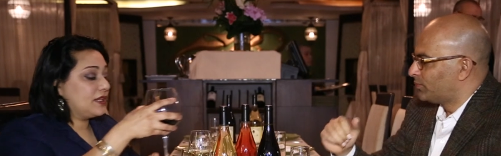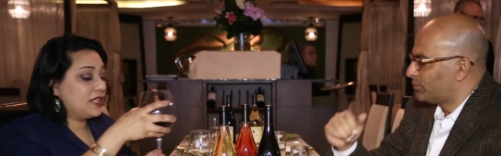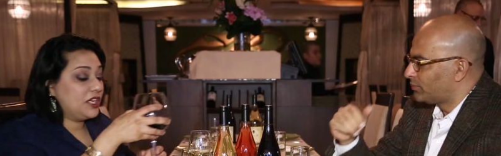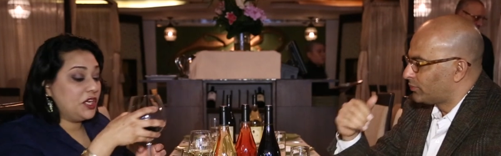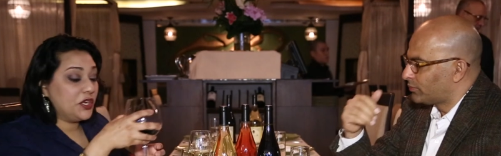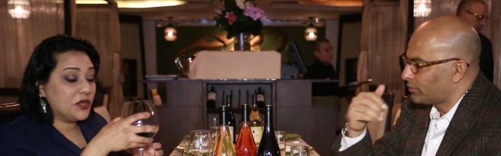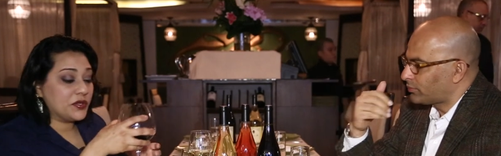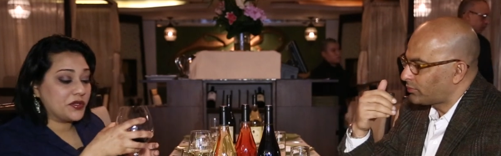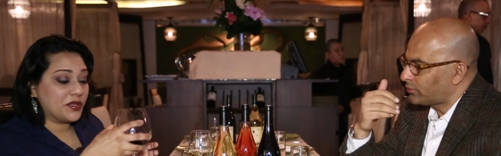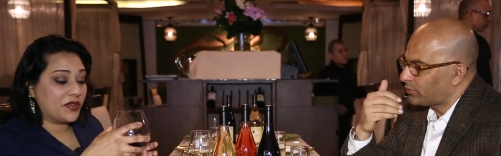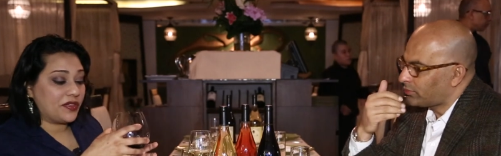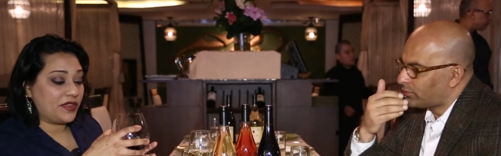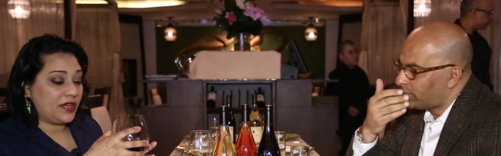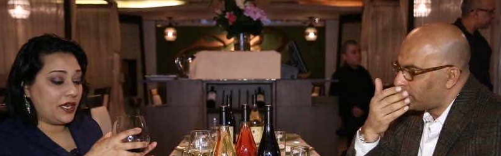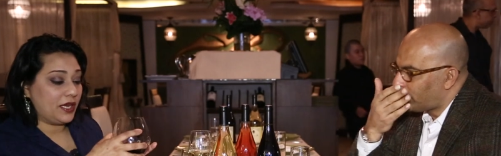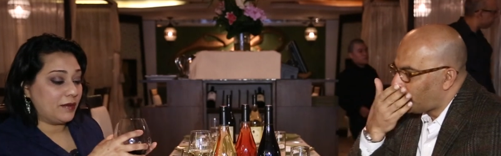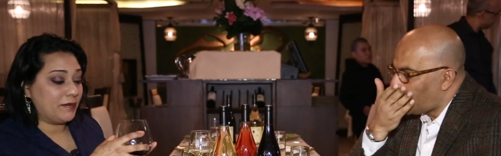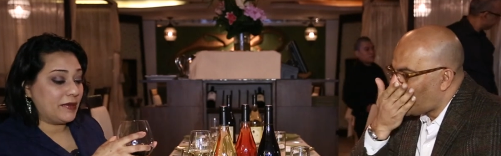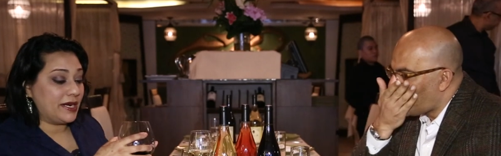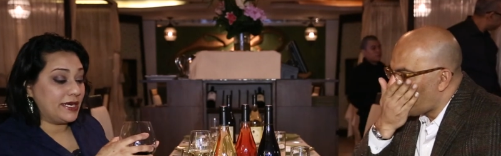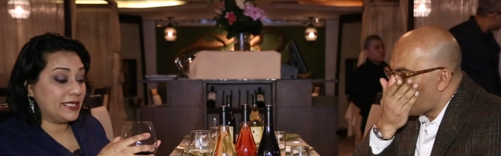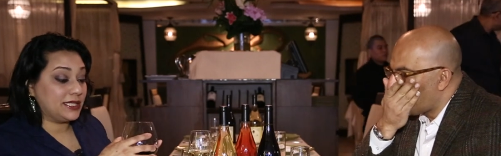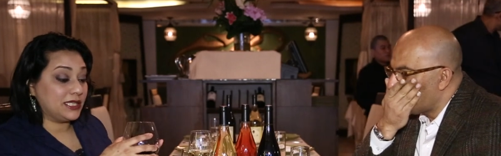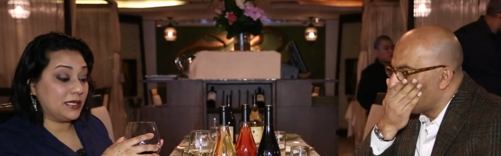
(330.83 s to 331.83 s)
Speaker 1: here's the
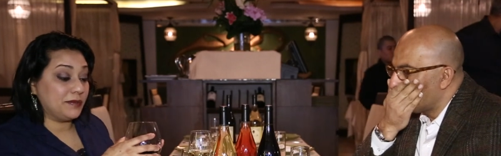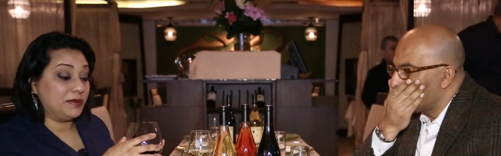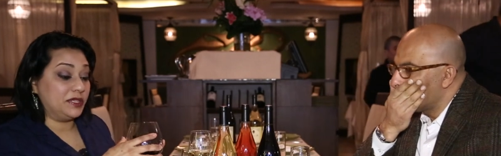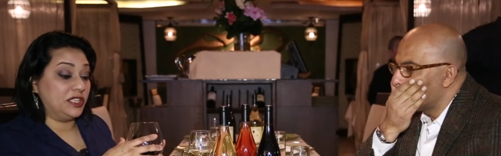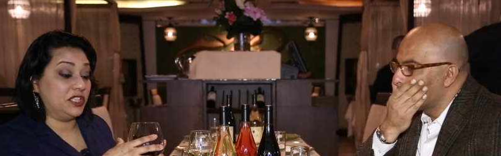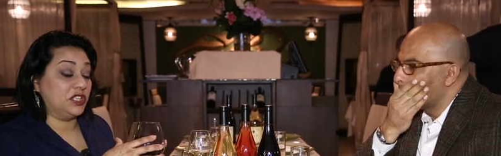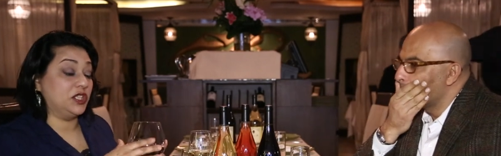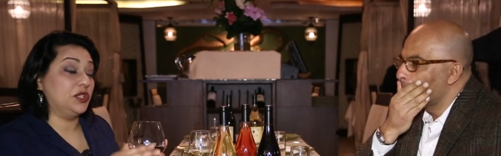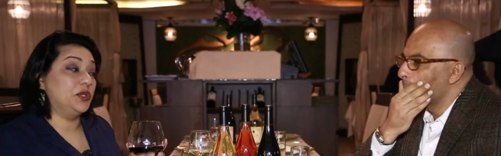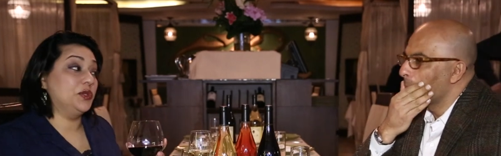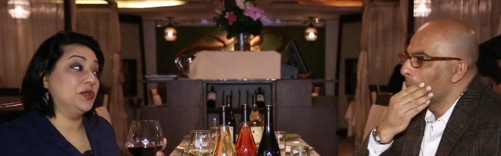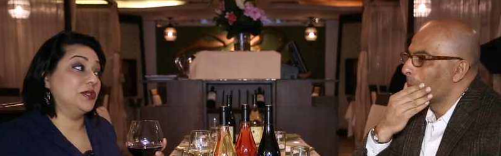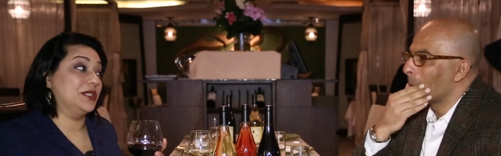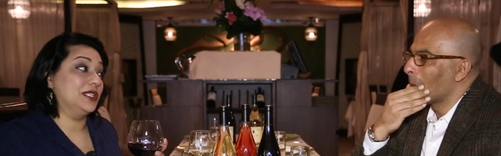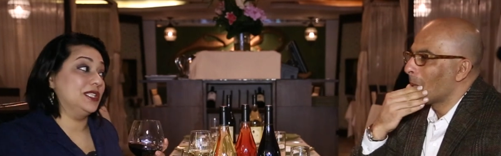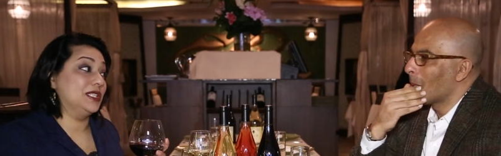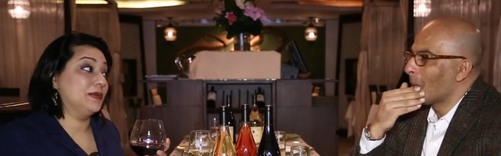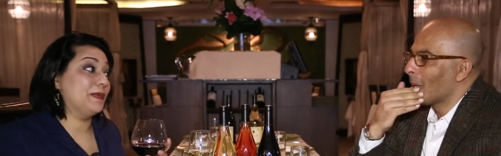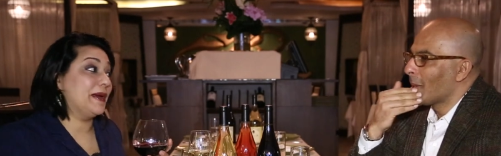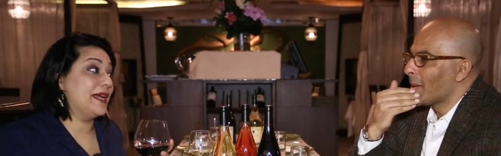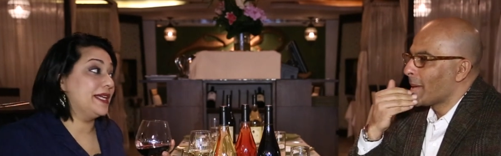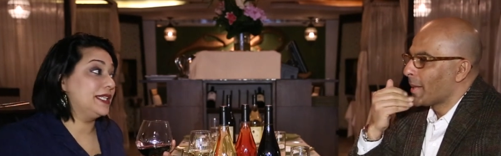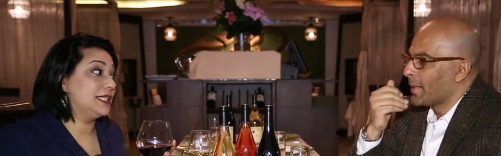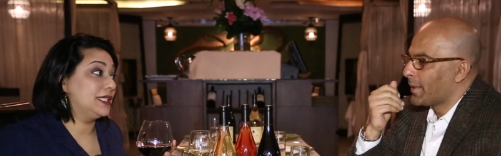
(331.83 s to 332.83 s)
thing, my subsies are usually
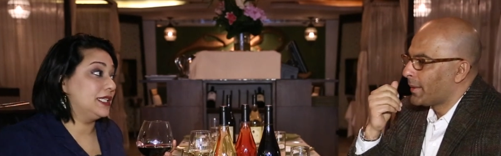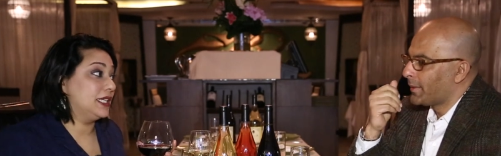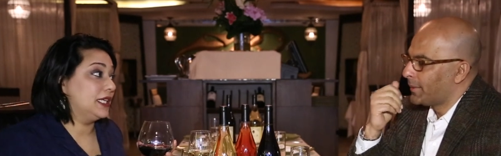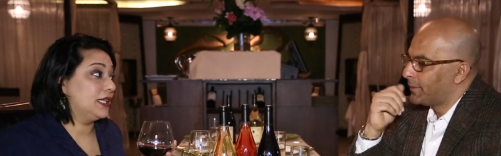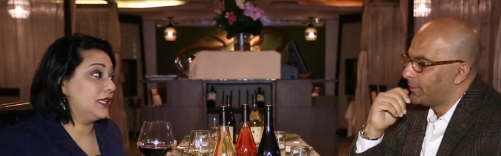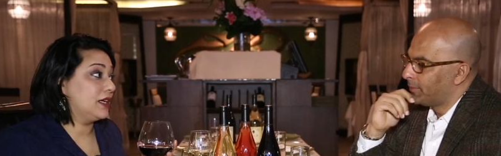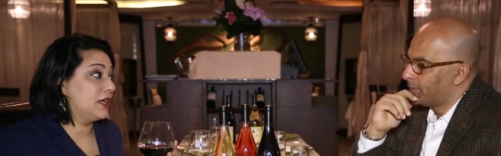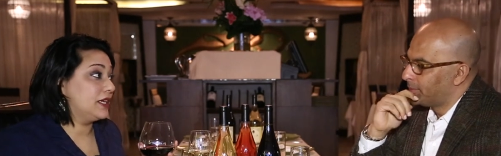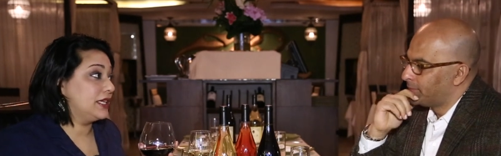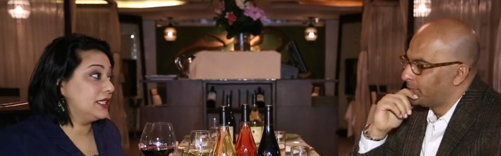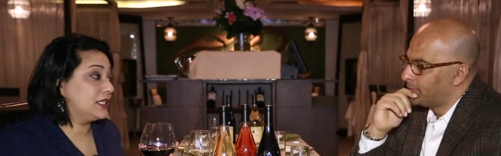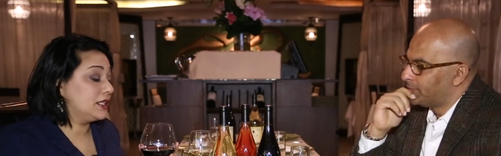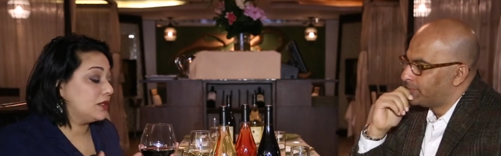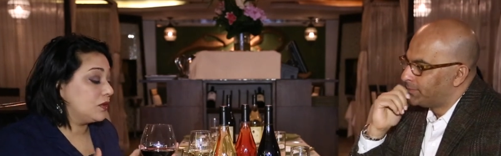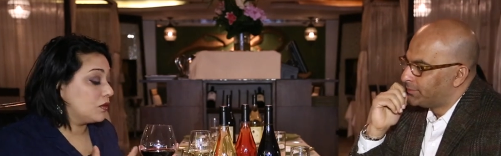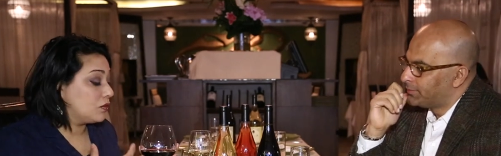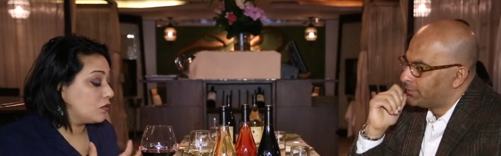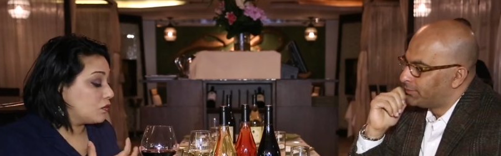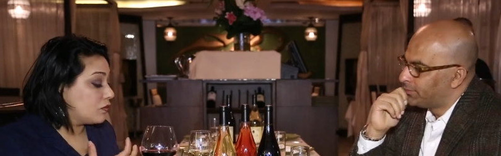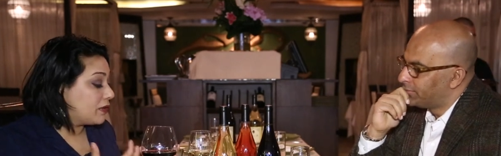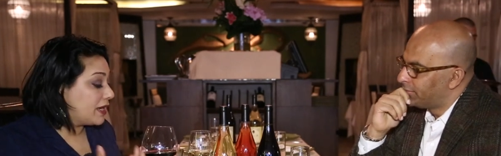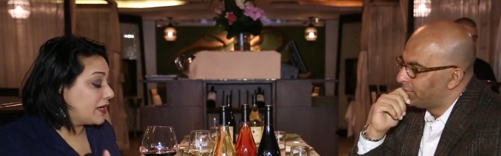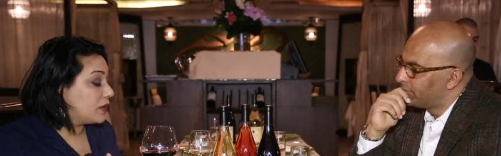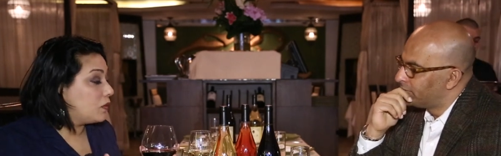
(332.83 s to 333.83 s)
spicy. Isn't
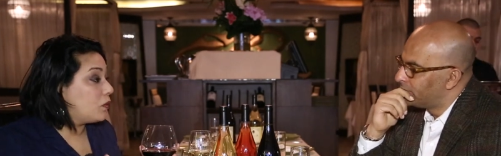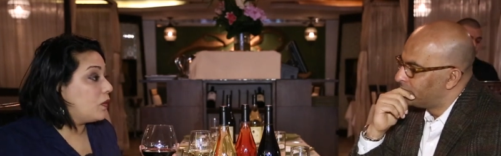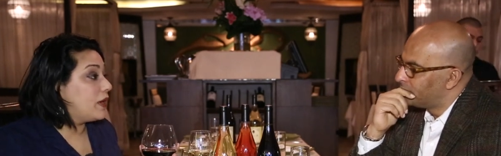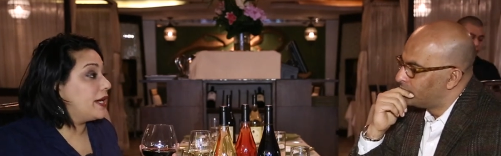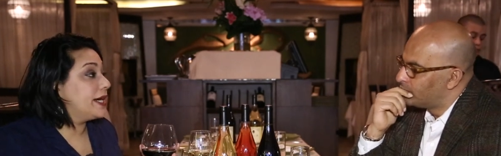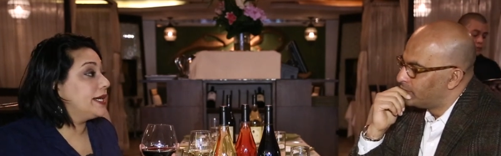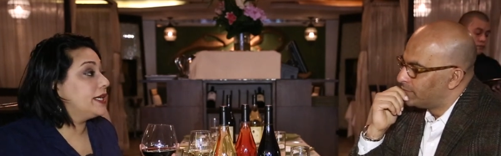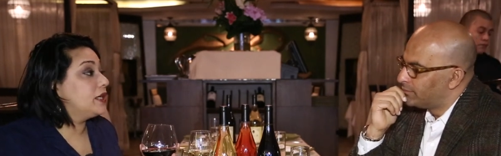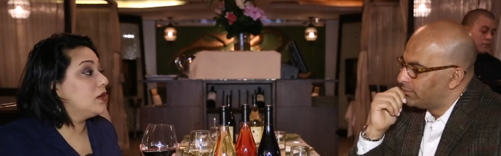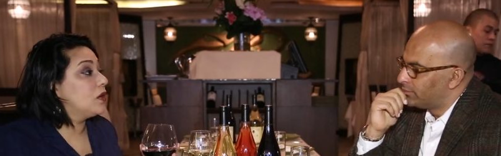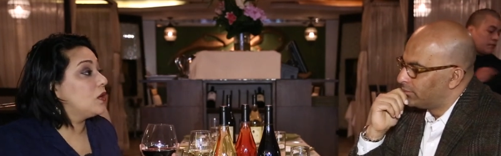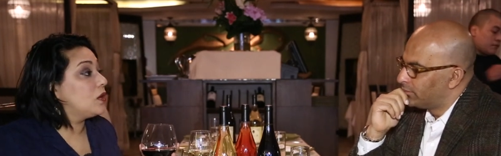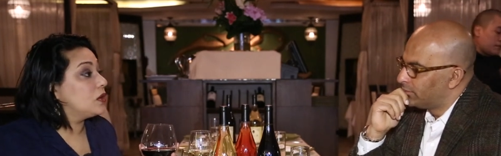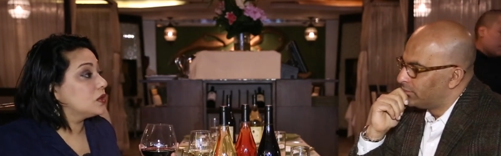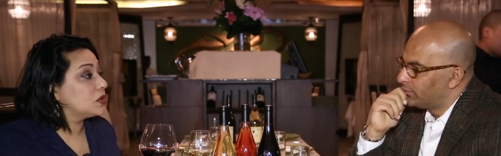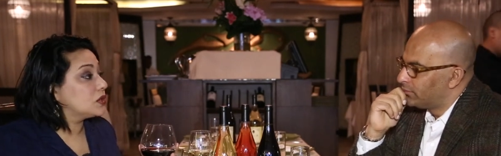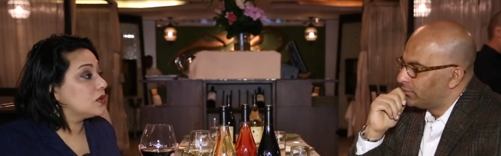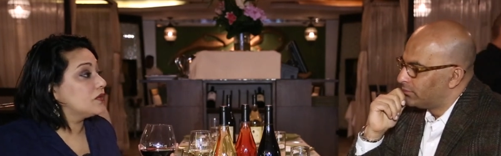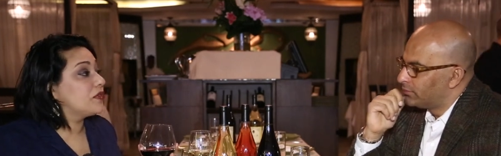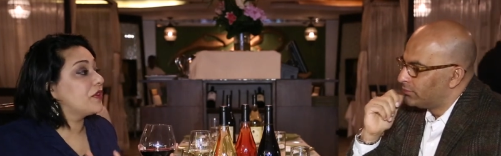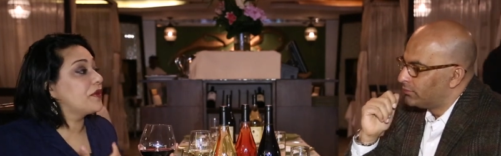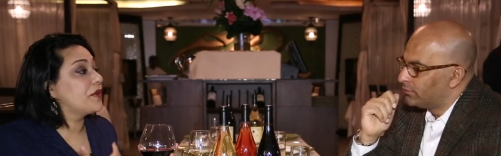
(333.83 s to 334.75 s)
red wine also